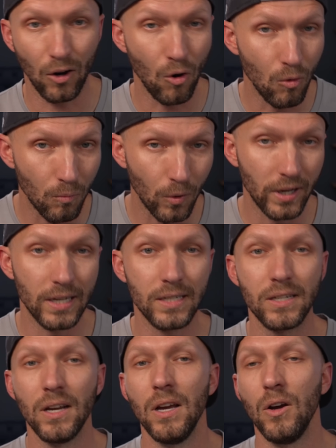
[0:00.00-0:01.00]

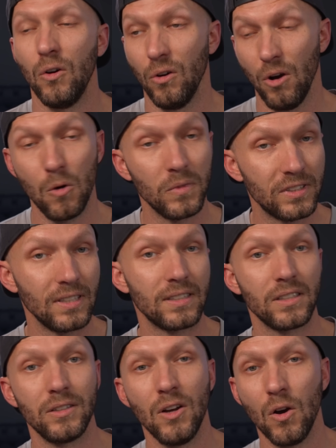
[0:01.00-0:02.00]
Homebridge or Home
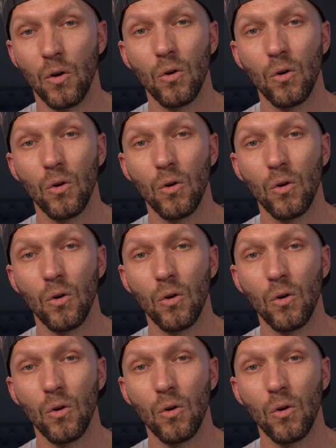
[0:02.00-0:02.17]
Assistant,